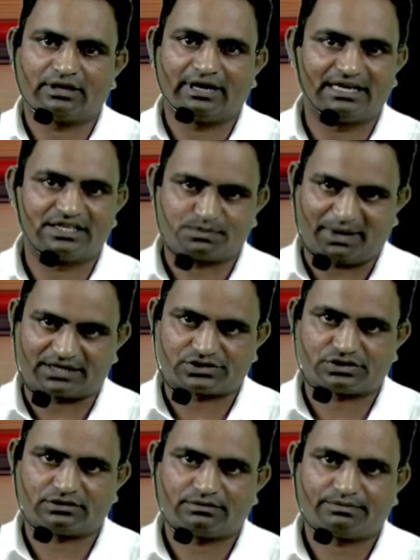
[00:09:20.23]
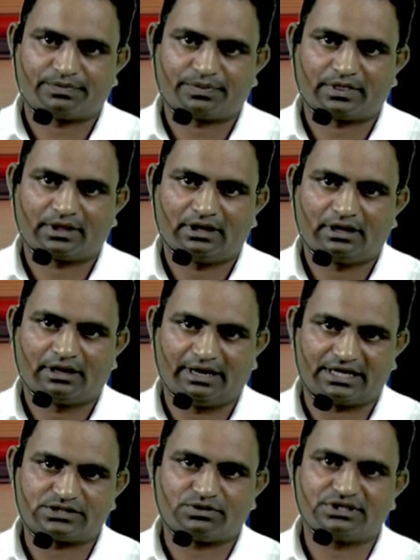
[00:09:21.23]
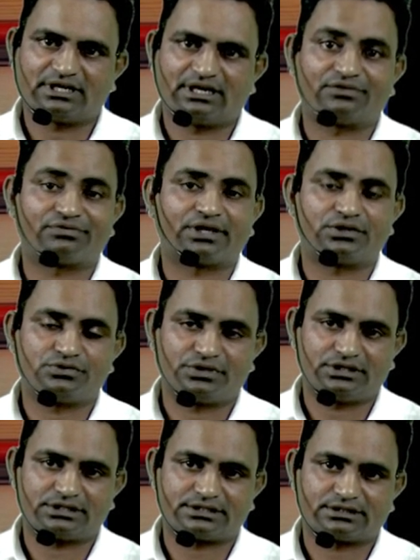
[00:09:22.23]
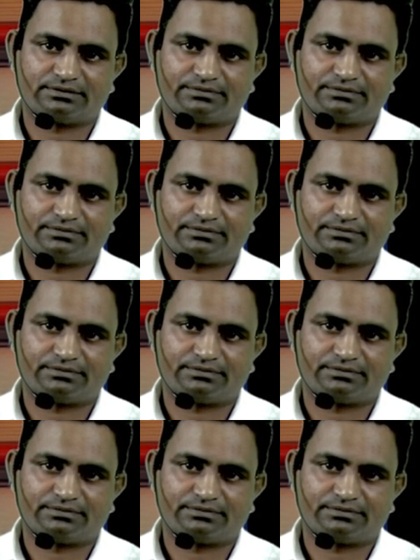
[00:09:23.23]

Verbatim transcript: inspection. Next one is a defective unit.